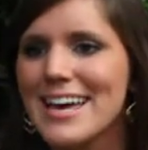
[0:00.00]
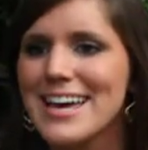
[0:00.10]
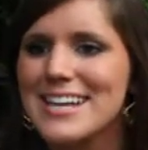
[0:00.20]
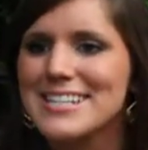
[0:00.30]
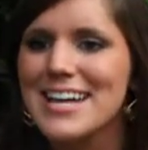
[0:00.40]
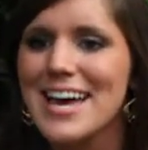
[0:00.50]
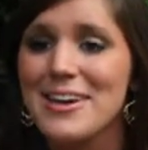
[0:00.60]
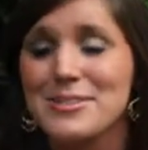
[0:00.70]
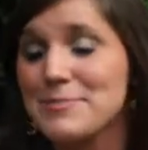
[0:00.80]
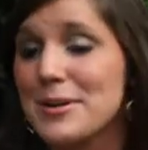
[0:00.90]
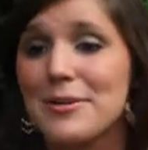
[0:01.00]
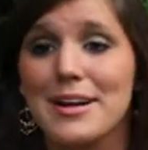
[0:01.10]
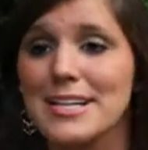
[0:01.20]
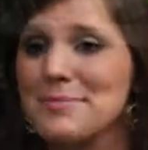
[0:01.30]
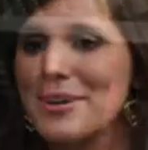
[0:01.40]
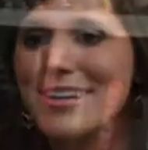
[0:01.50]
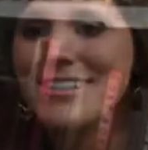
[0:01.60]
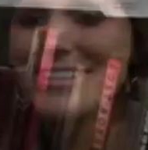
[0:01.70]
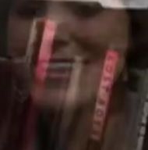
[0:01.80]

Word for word: And it's been a great experience.